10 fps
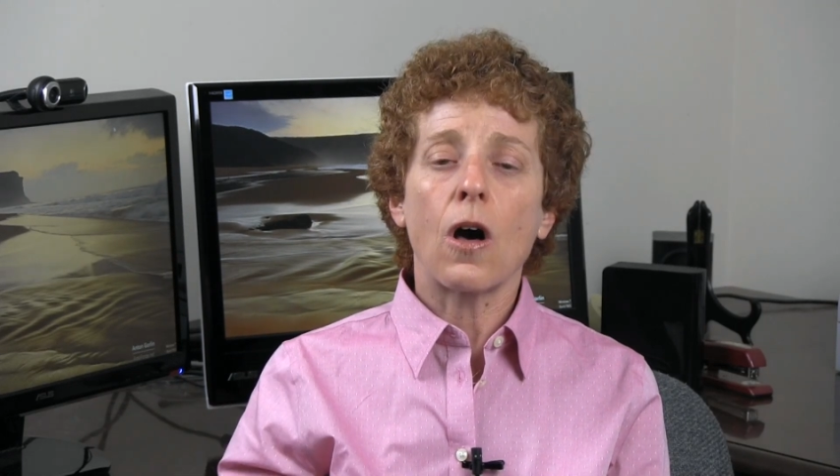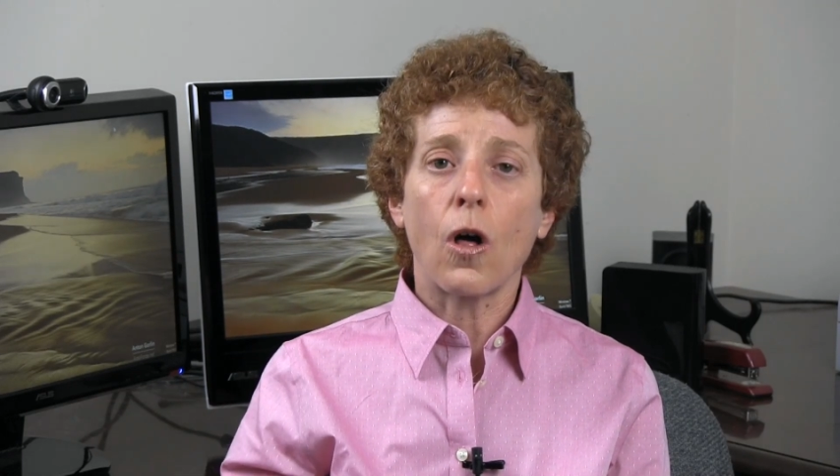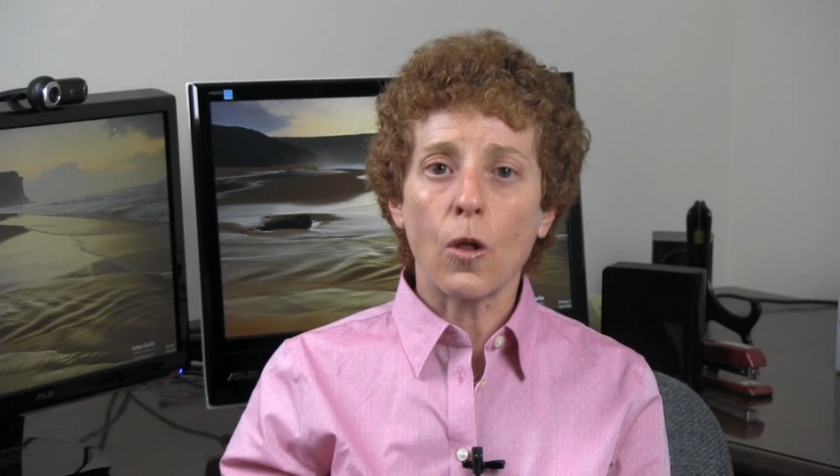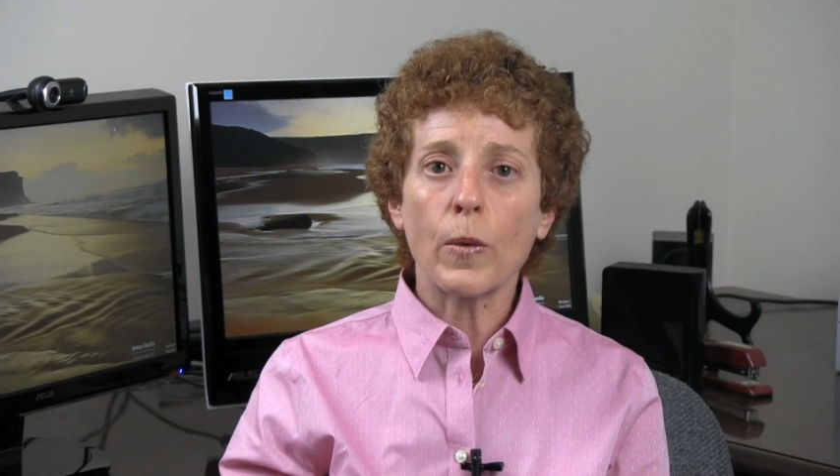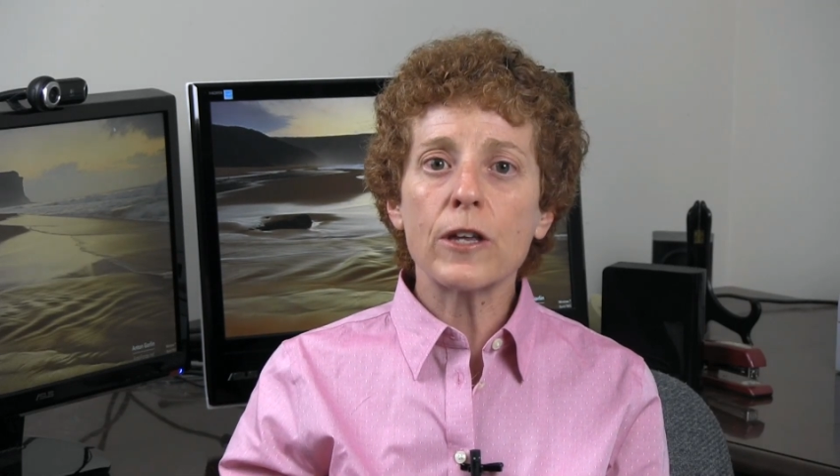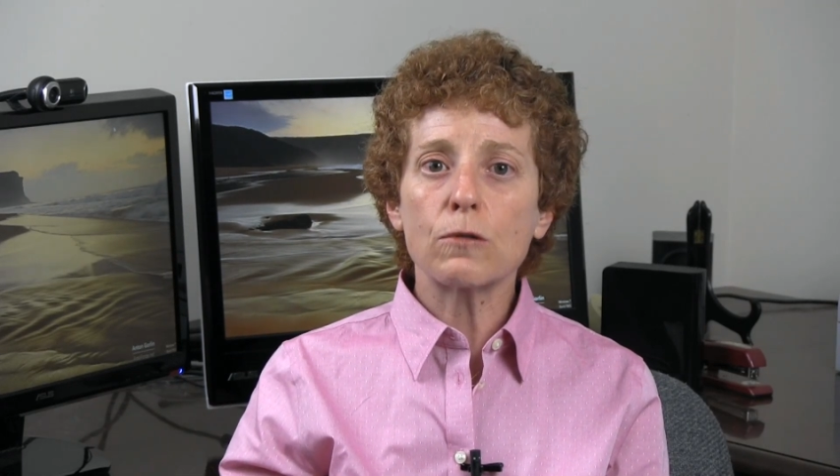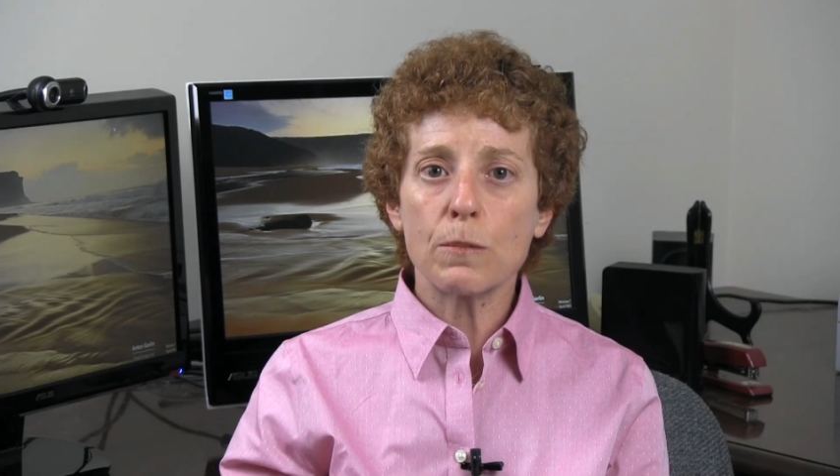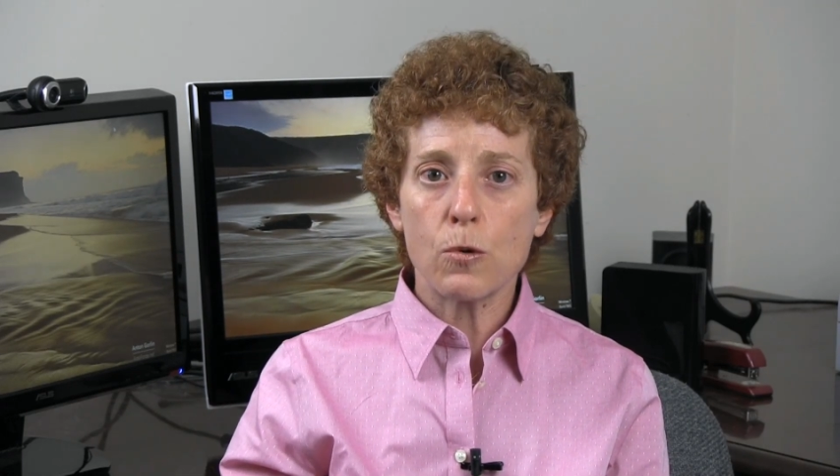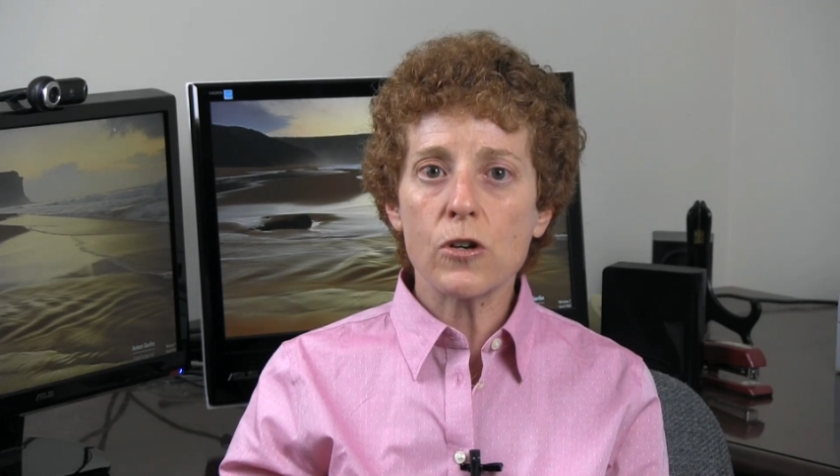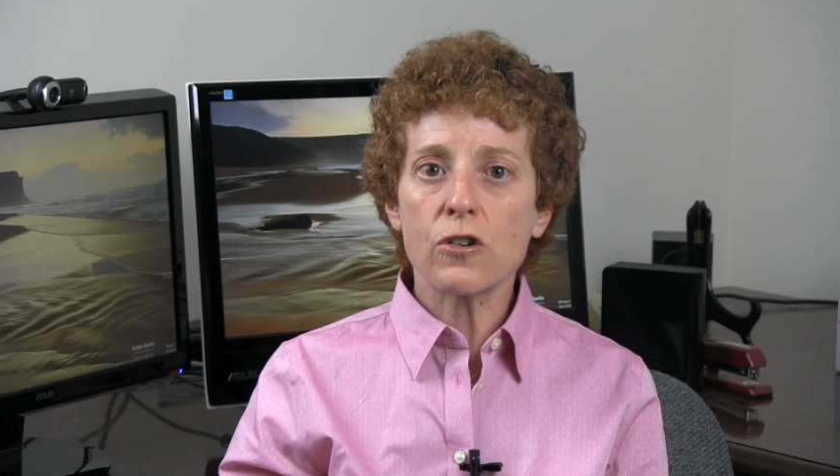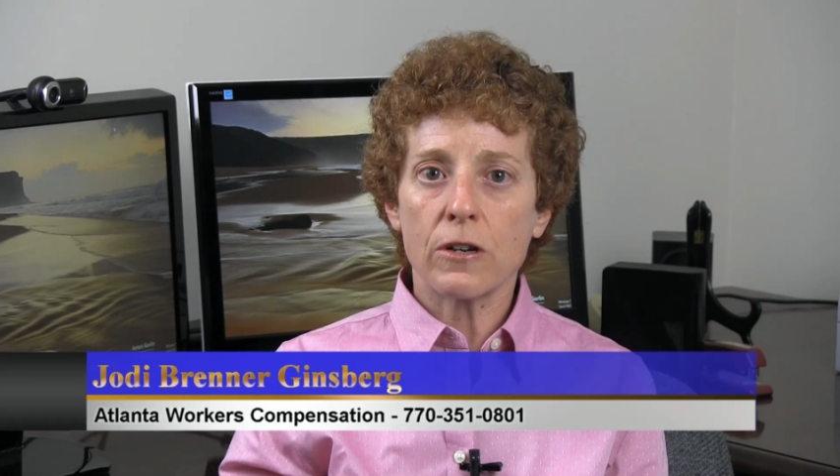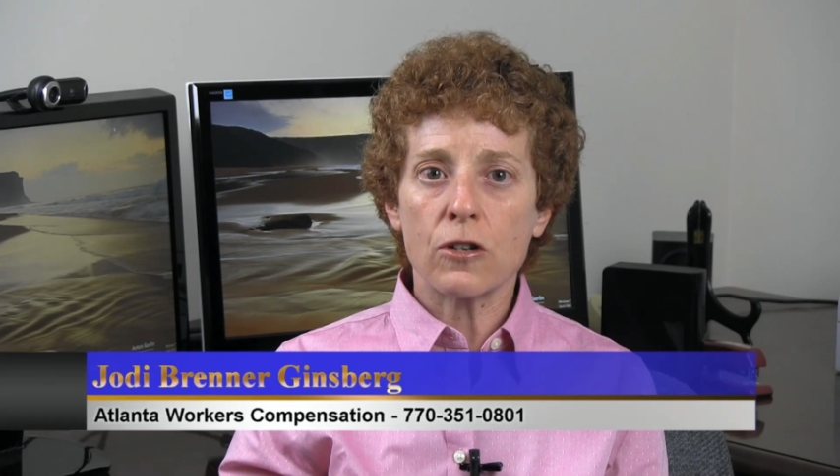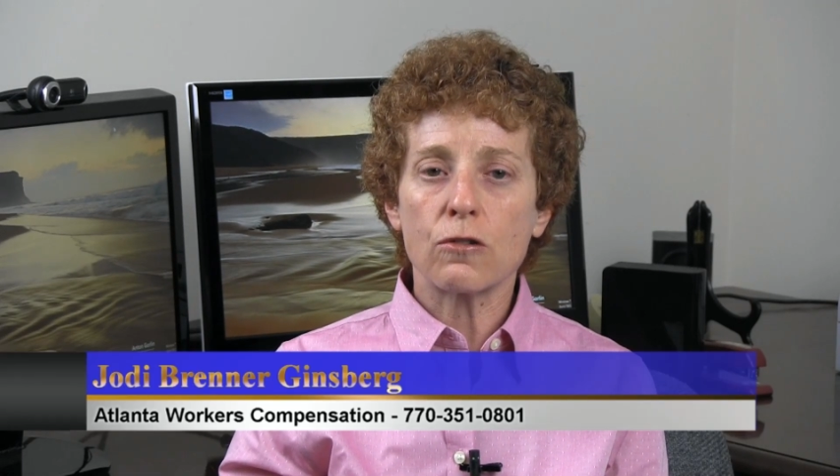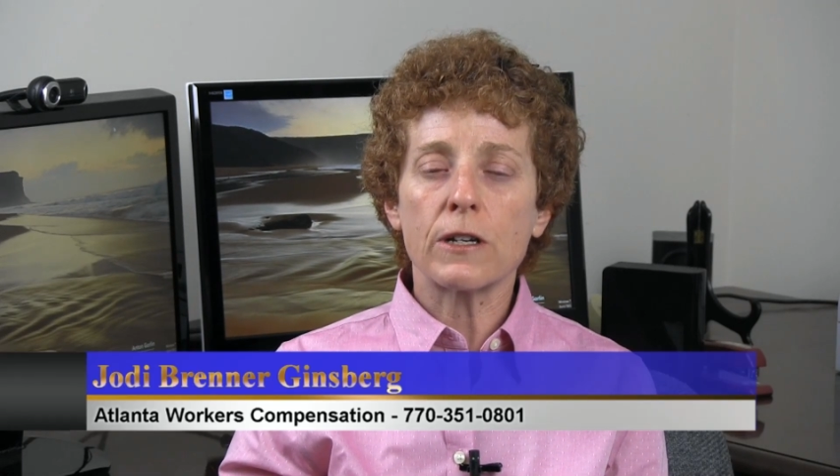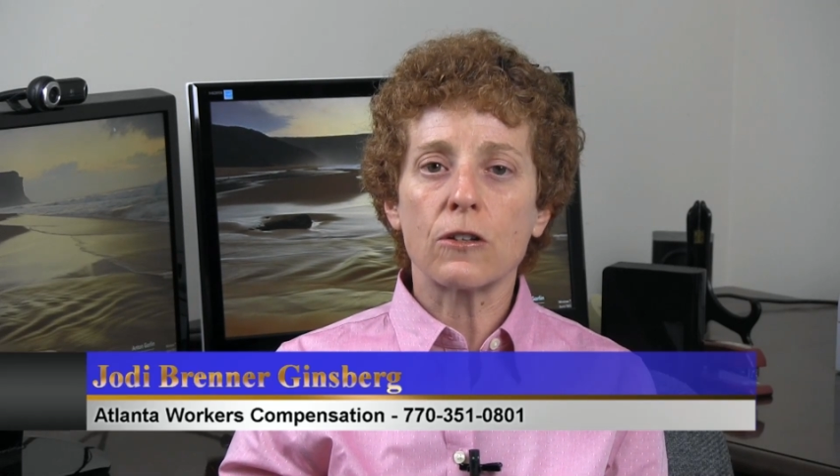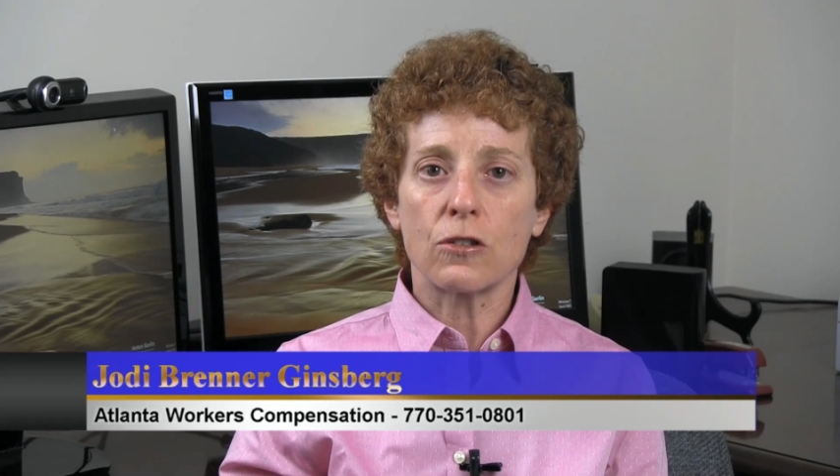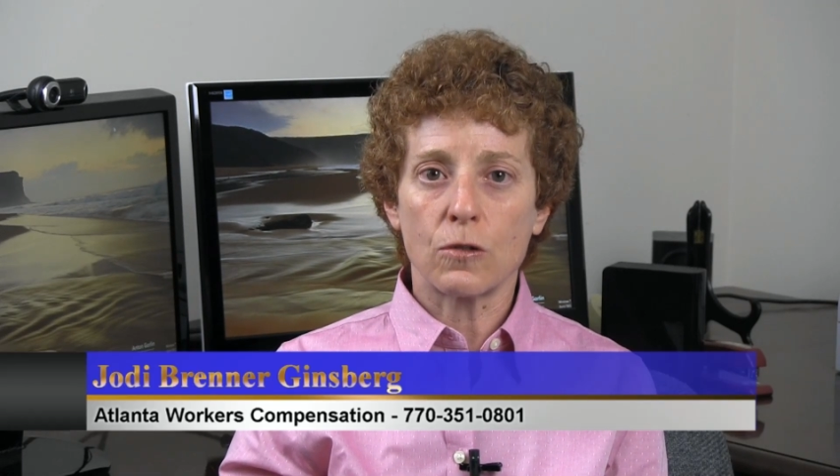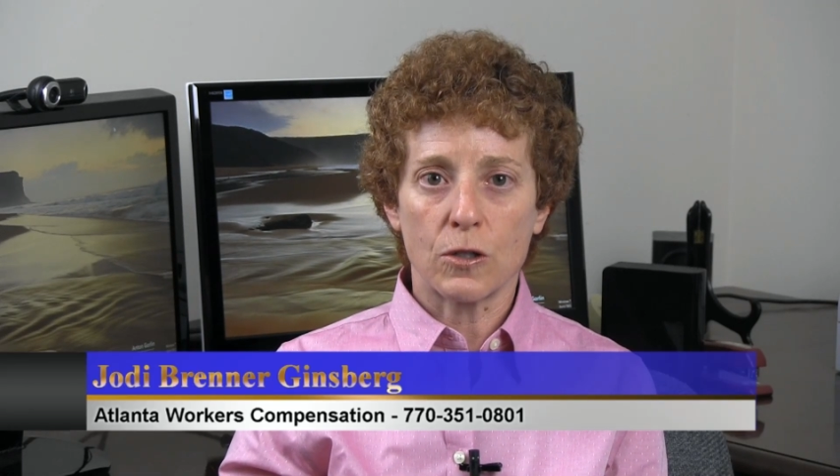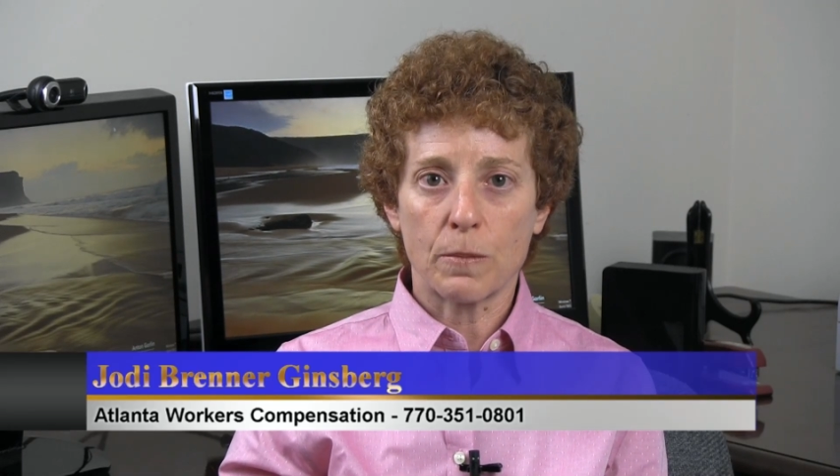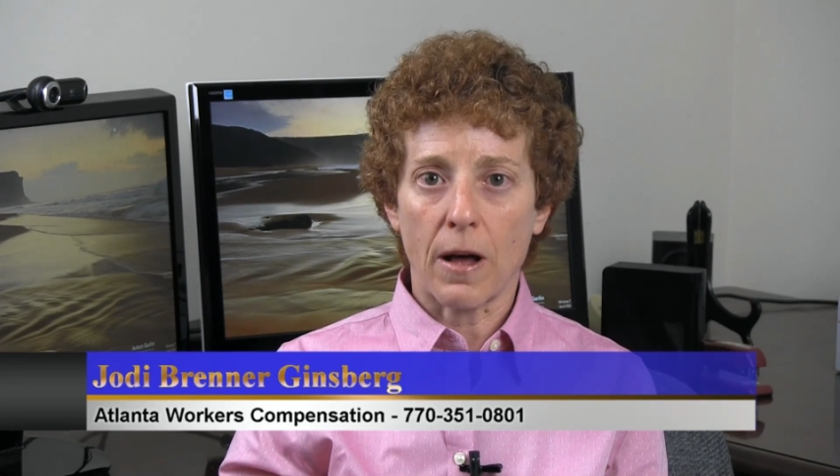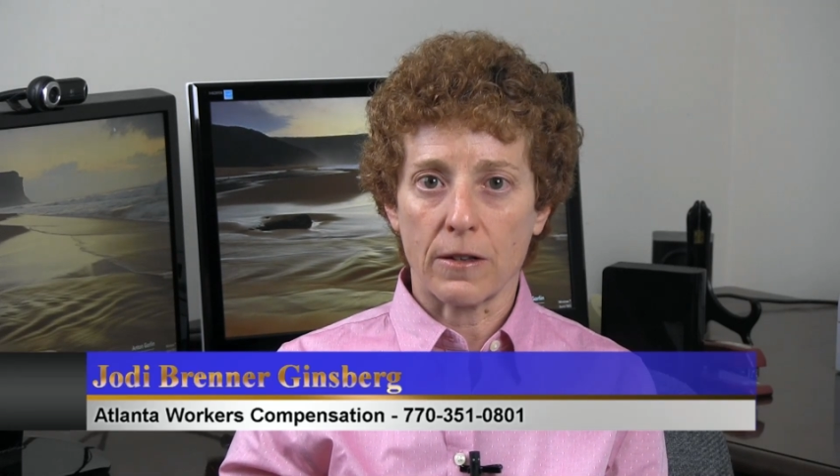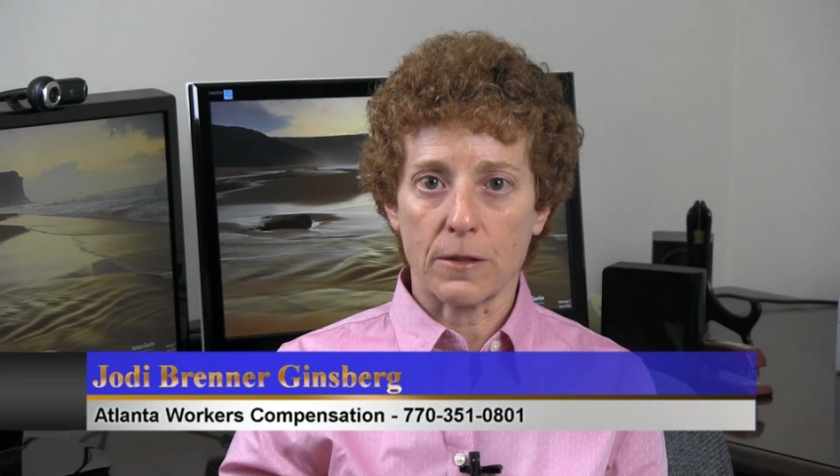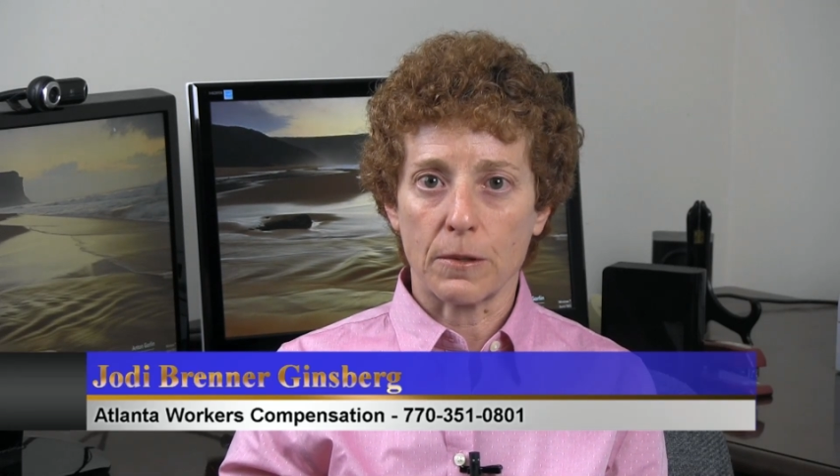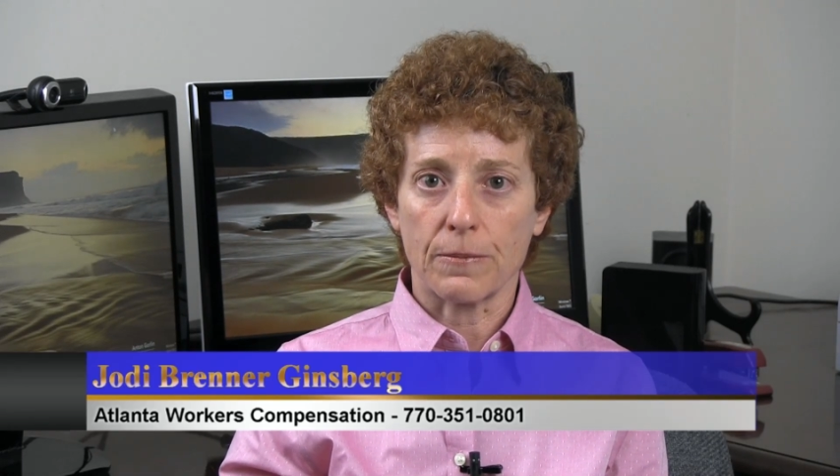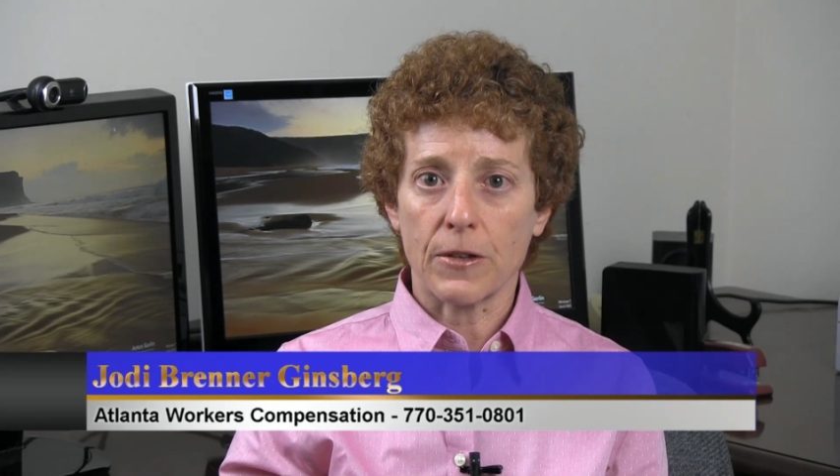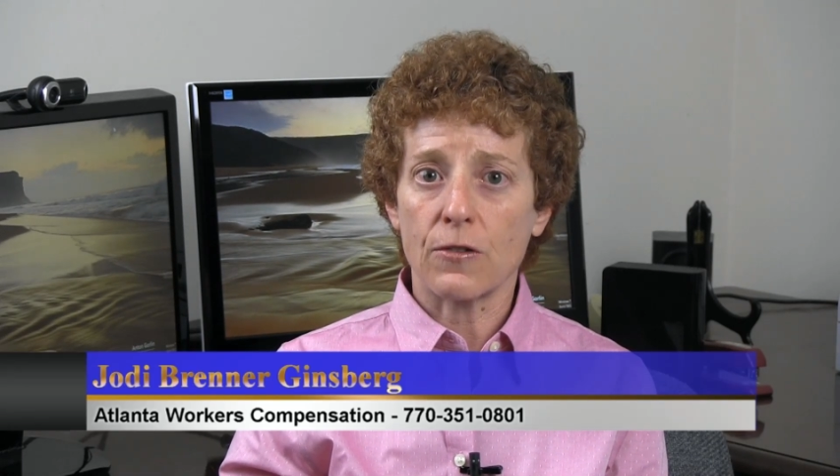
Always report your injury as soon as possible.